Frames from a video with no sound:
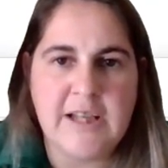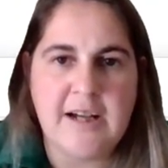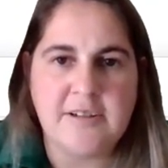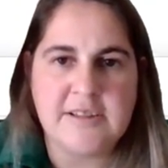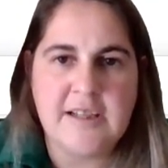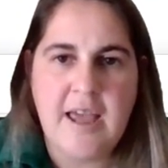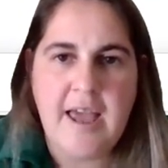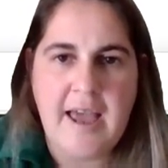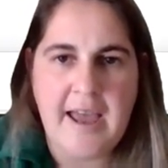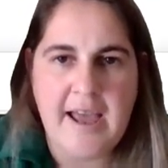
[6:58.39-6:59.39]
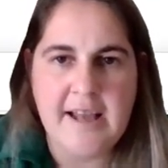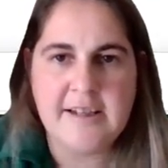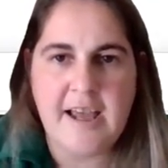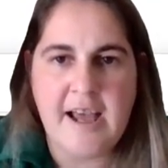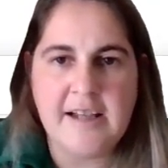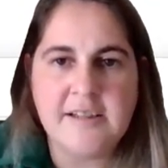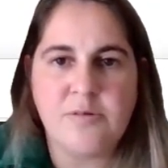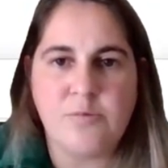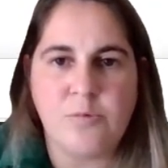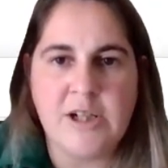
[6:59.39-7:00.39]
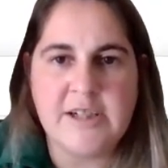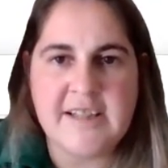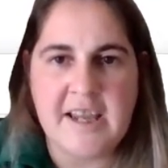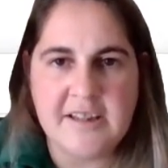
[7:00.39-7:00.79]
out and at what